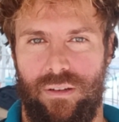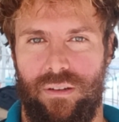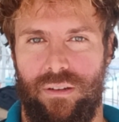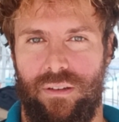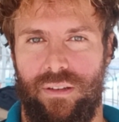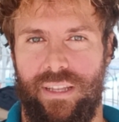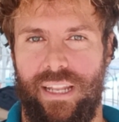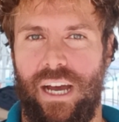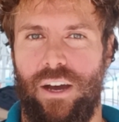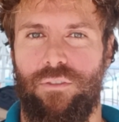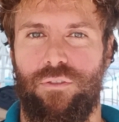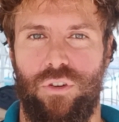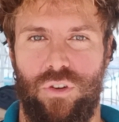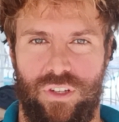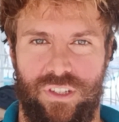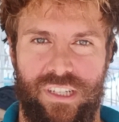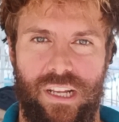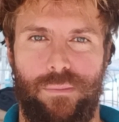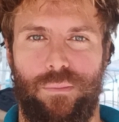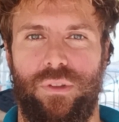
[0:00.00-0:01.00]
now, for
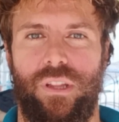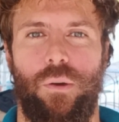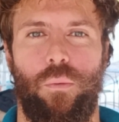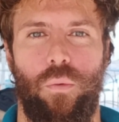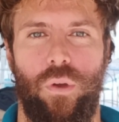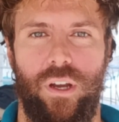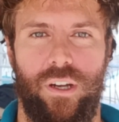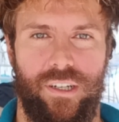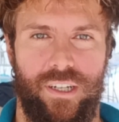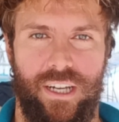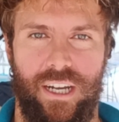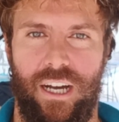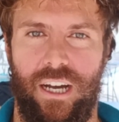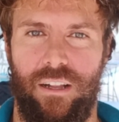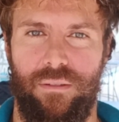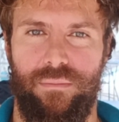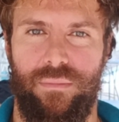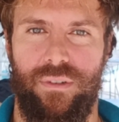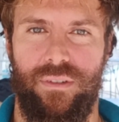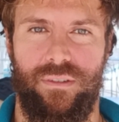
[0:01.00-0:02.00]
example, that we are
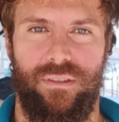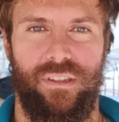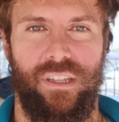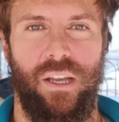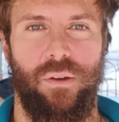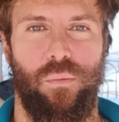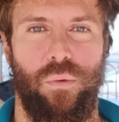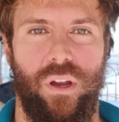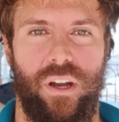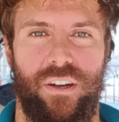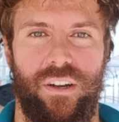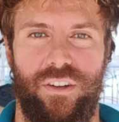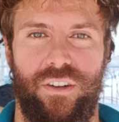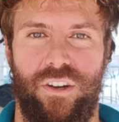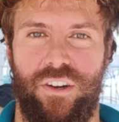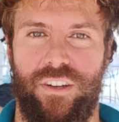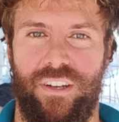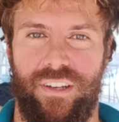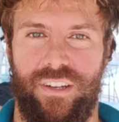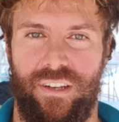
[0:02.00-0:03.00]
calm, that we are
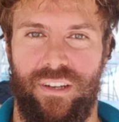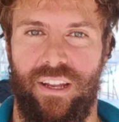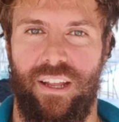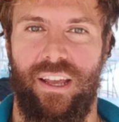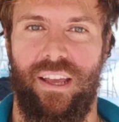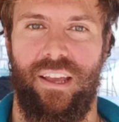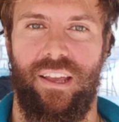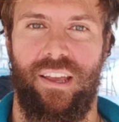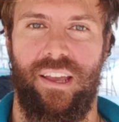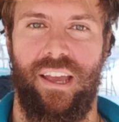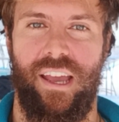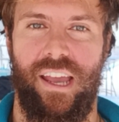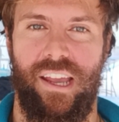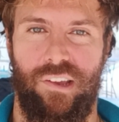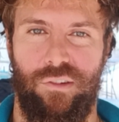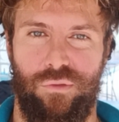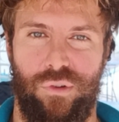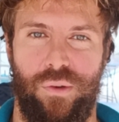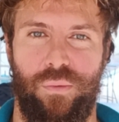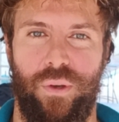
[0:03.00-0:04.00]
not
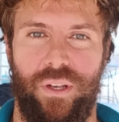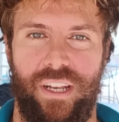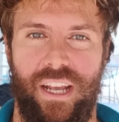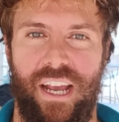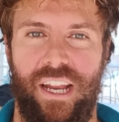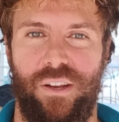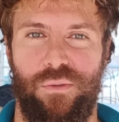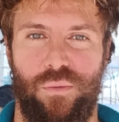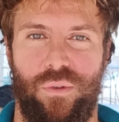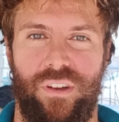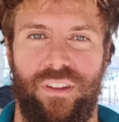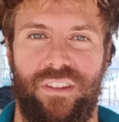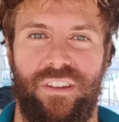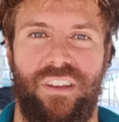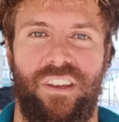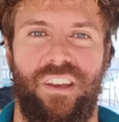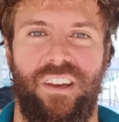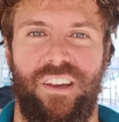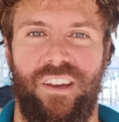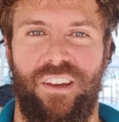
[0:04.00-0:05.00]
angry with anyone,
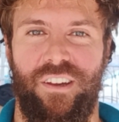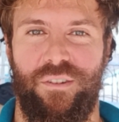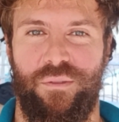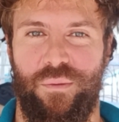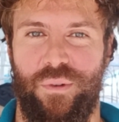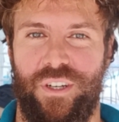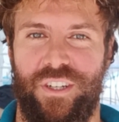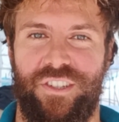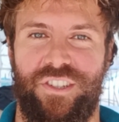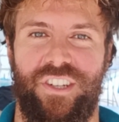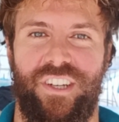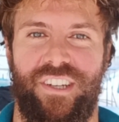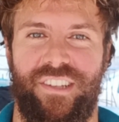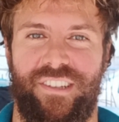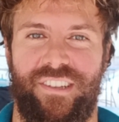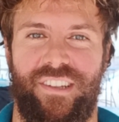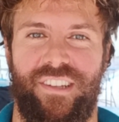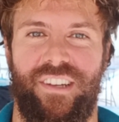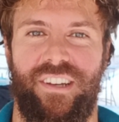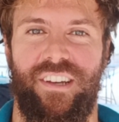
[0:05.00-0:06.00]
we're
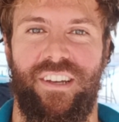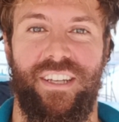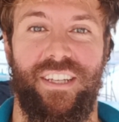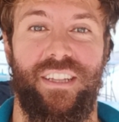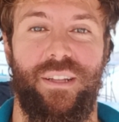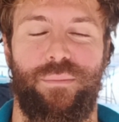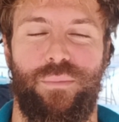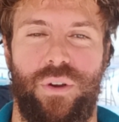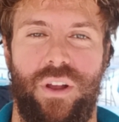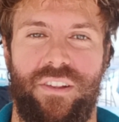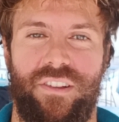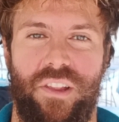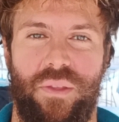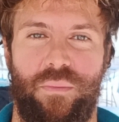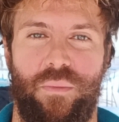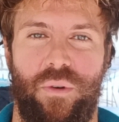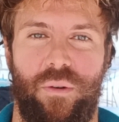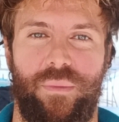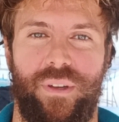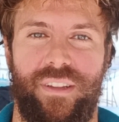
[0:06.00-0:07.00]
just in the present
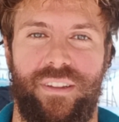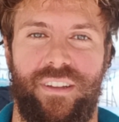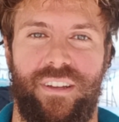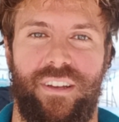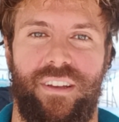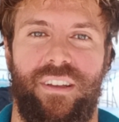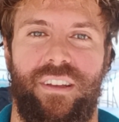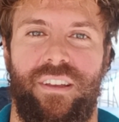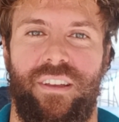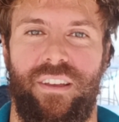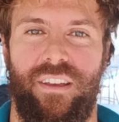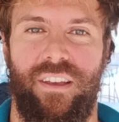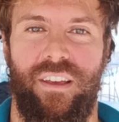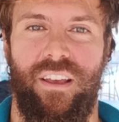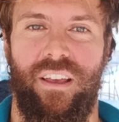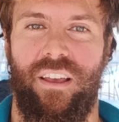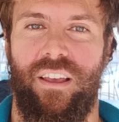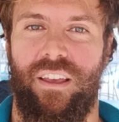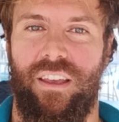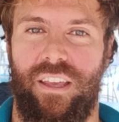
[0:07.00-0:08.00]
moment.
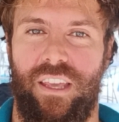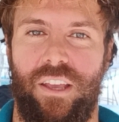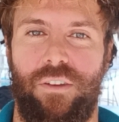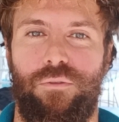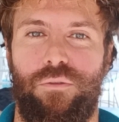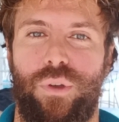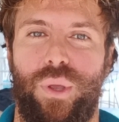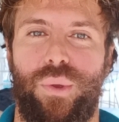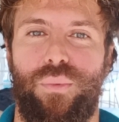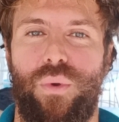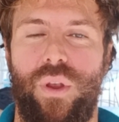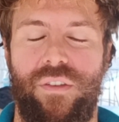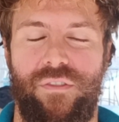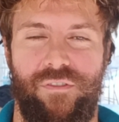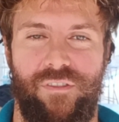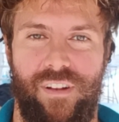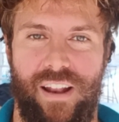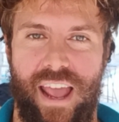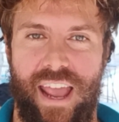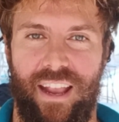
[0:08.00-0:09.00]
If we
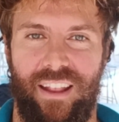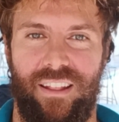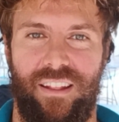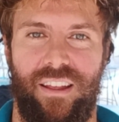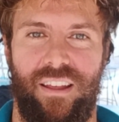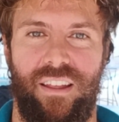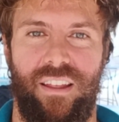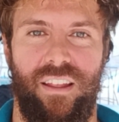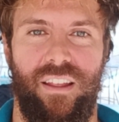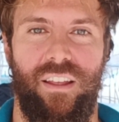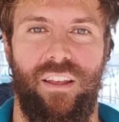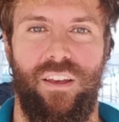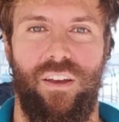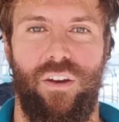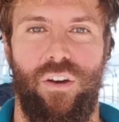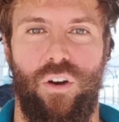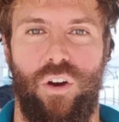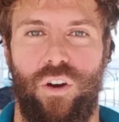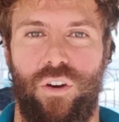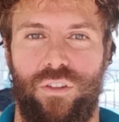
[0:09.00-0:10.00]
reflect
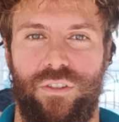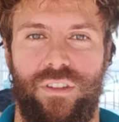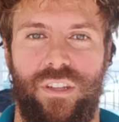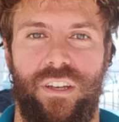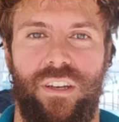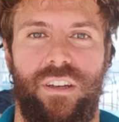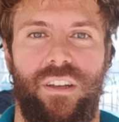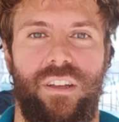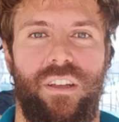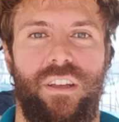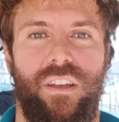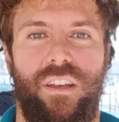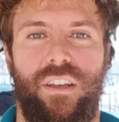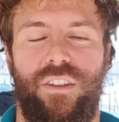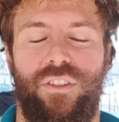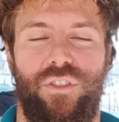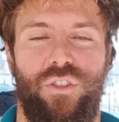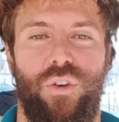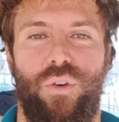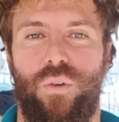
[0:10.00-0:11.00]
on
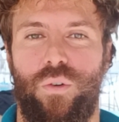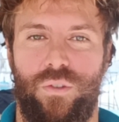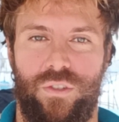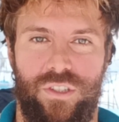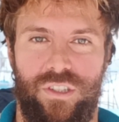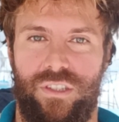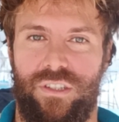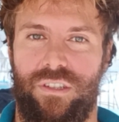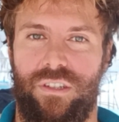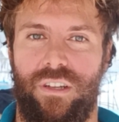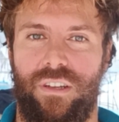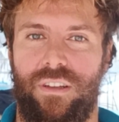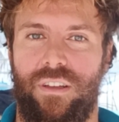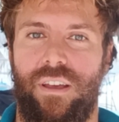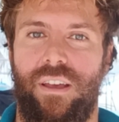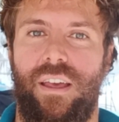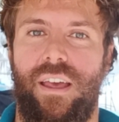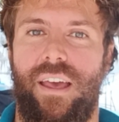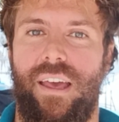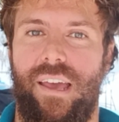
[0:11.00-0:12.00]
those
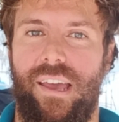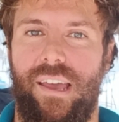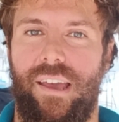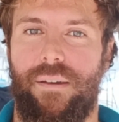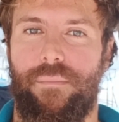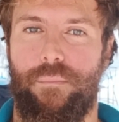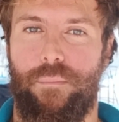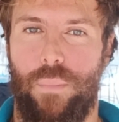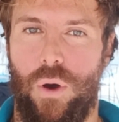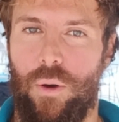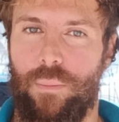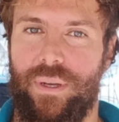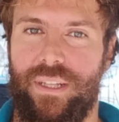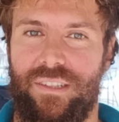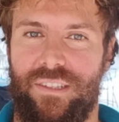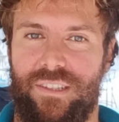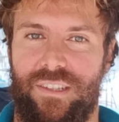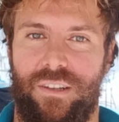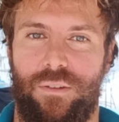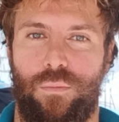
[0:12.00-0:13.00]

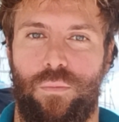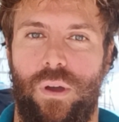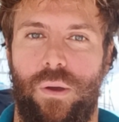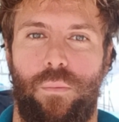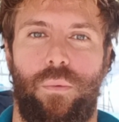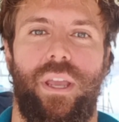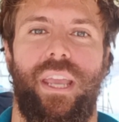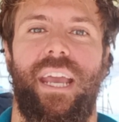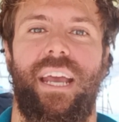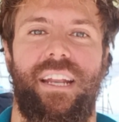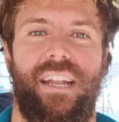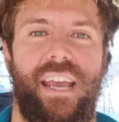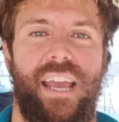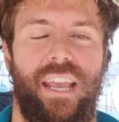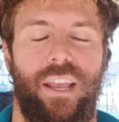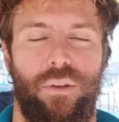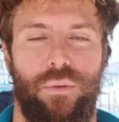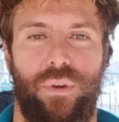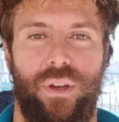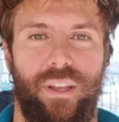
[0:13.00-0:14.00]
moments when we get
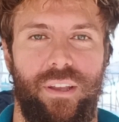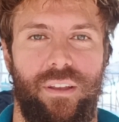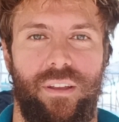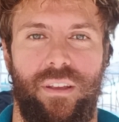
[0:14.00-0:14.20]
angry,